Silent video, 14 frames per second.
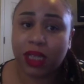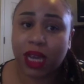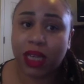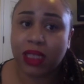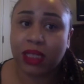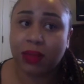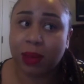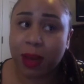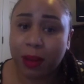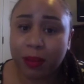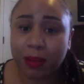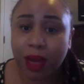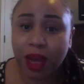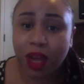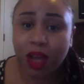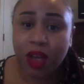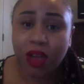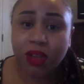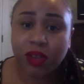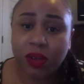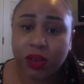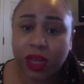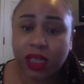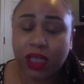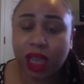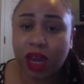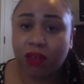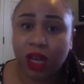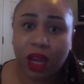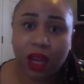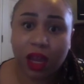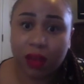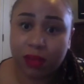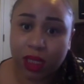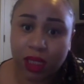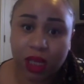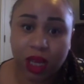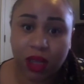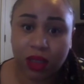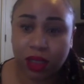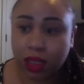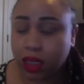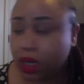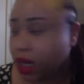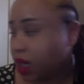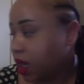I swim, so that's every day I'm detangling,